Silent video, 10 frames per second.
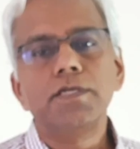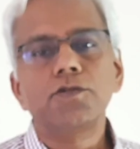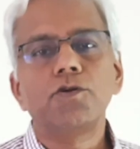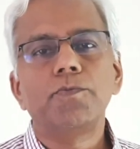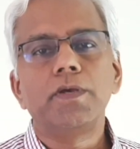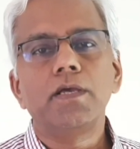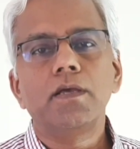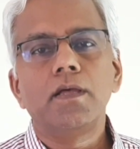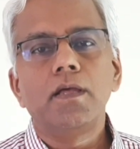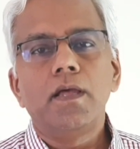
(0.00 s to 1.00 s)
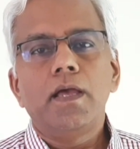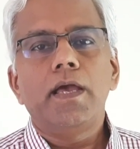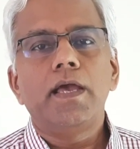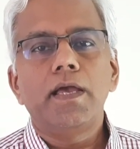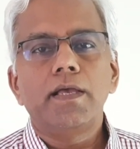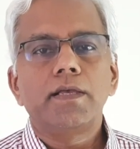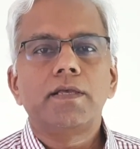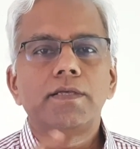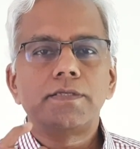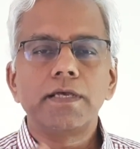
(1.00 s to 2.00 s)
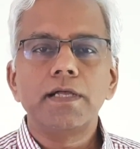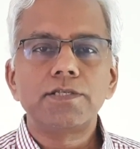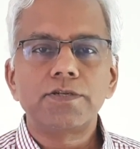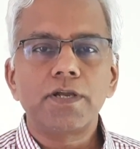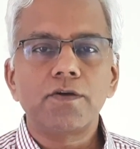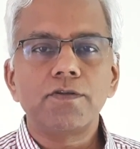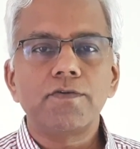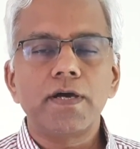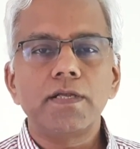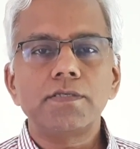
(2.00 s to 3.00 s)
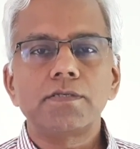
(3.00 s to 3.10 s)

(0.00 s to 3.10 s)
could be a single strain of the virus,